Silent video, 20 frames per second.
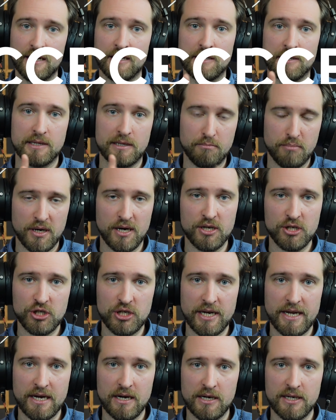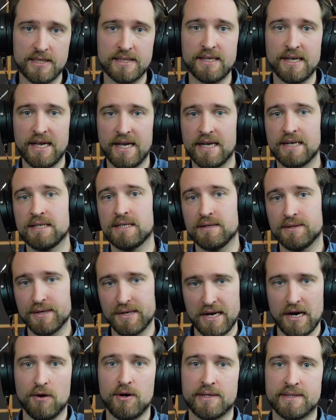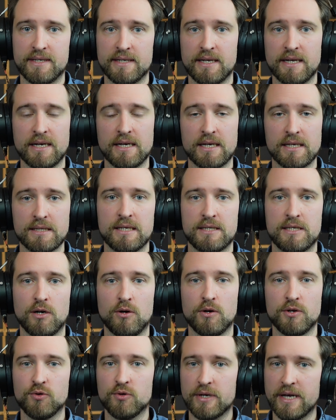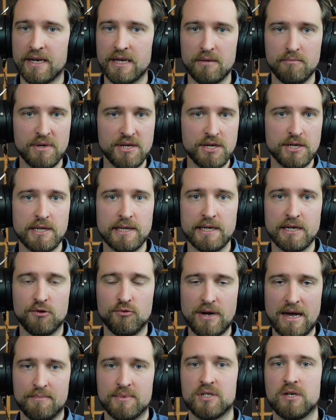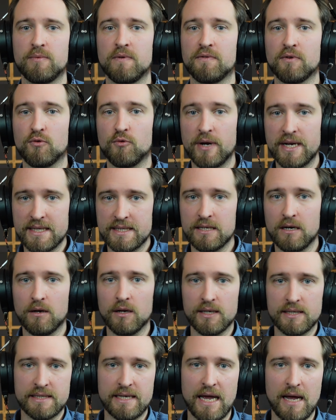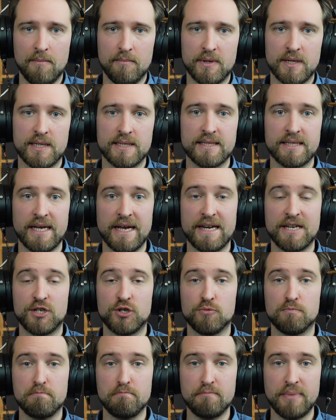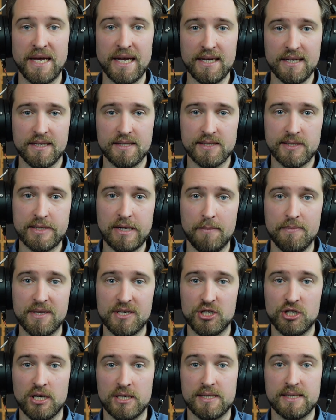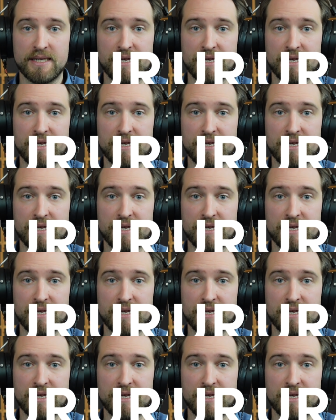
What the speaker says: the punch layers and the character layers. So you can immediately grab some of the great sounding samples and you pick some that just